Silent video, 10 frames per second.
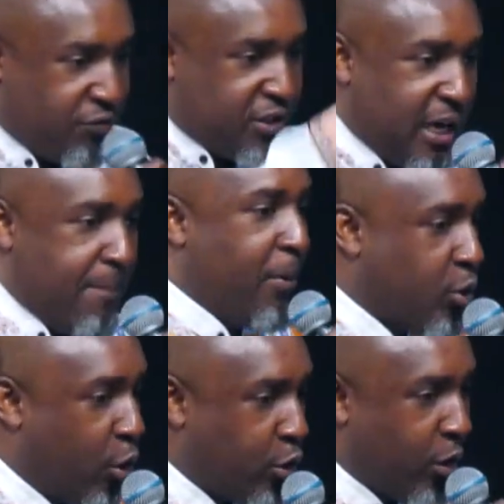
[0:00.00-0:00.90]
trampled
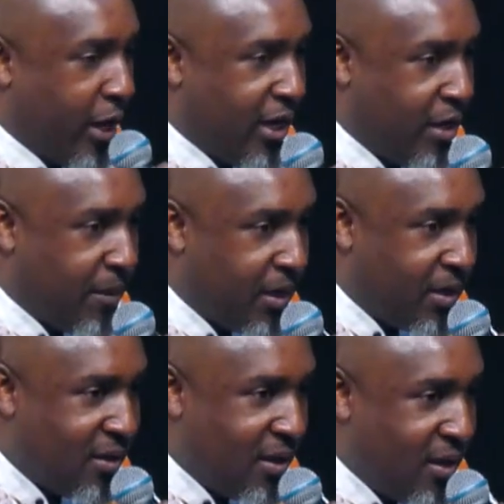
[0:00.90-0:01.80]
on your enemy.
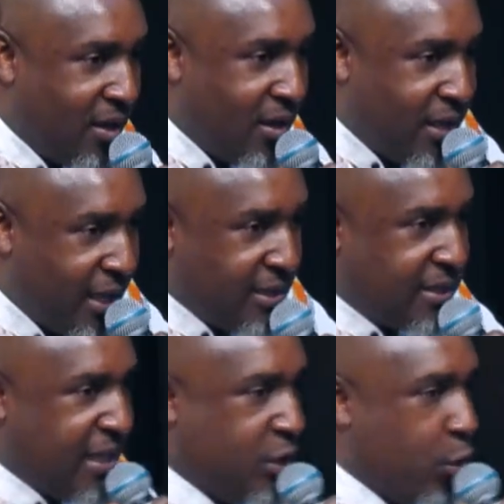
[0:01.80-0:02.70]
Then he says,